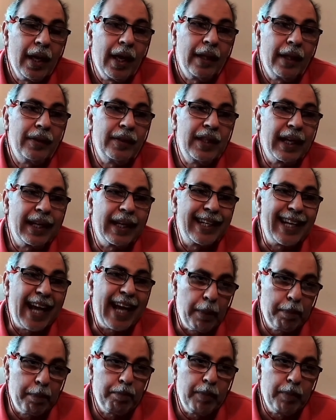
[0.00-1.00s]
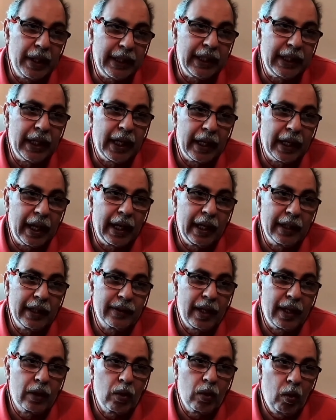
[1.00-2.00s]
the gap money, as
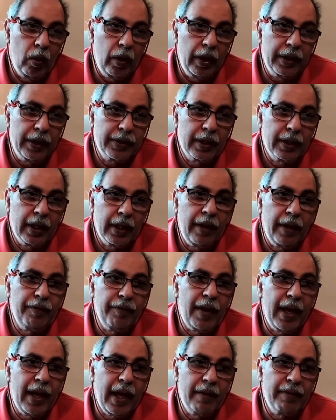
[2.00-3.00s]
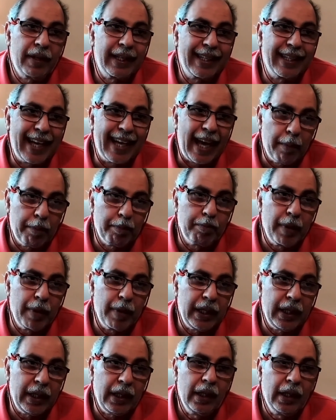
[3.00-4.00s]
I call it. If I have a gap
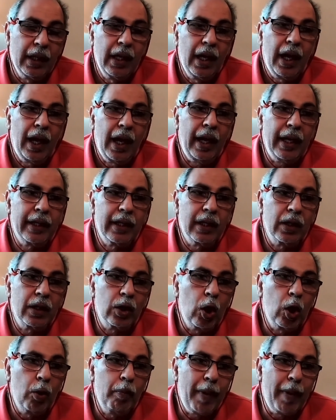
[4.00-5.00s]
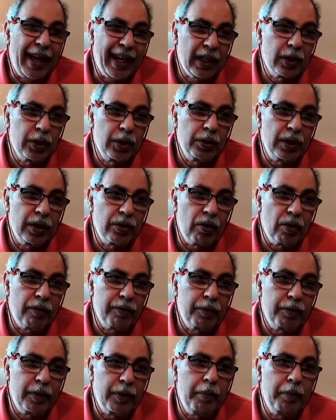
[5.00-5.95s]
money, I can go back to the software